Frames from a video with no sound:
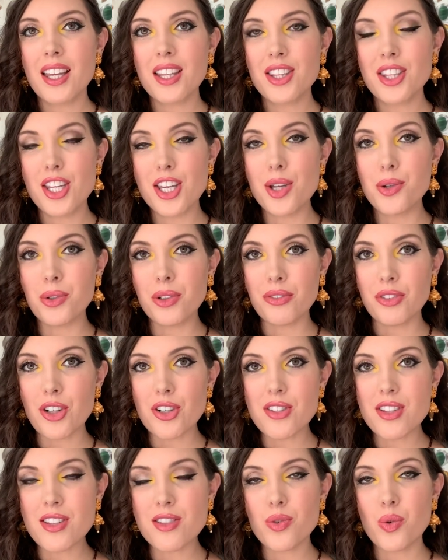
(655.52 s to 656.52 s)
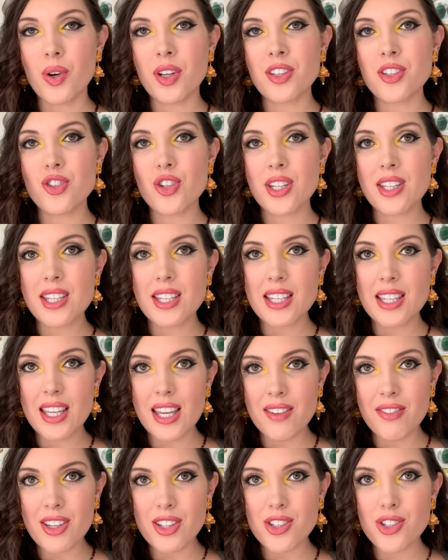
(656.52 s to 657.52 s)
the universe is going to just
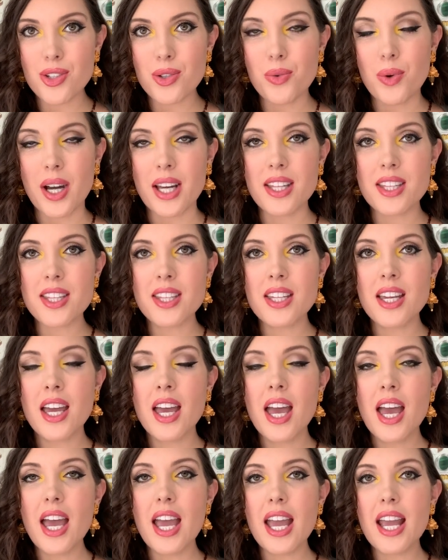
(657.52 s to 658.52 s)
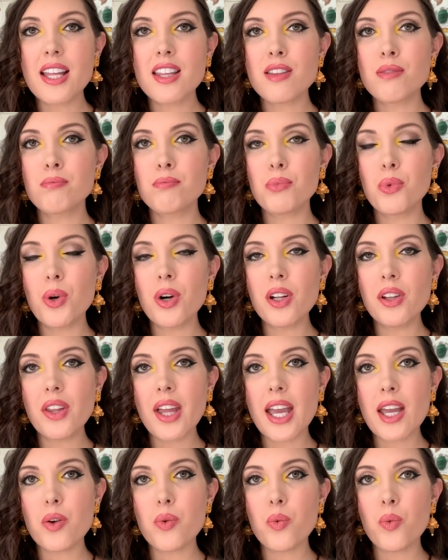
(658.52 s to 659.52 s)
give it to us. It's more
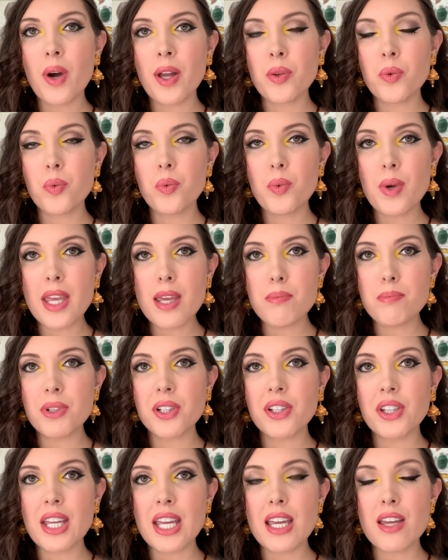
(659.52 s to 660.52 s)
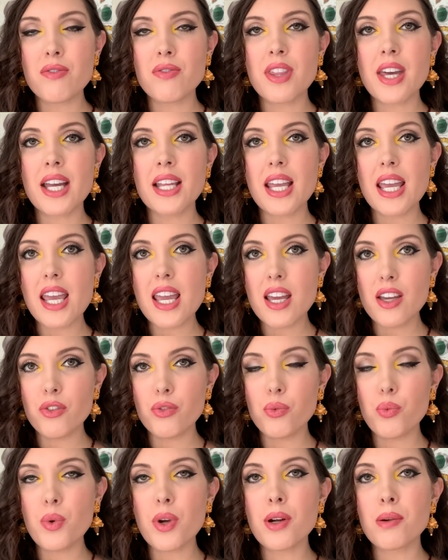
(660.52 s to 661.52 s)
like when we believe that if
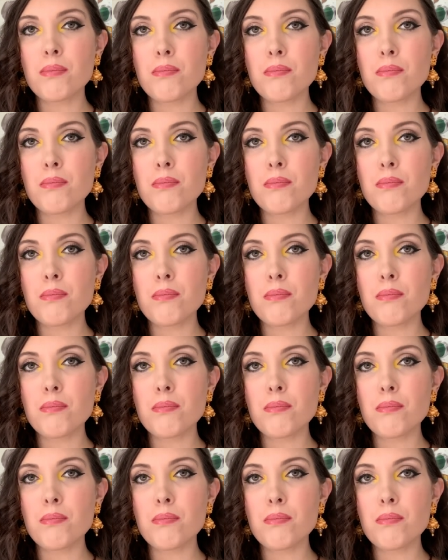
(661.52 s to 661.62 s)
we're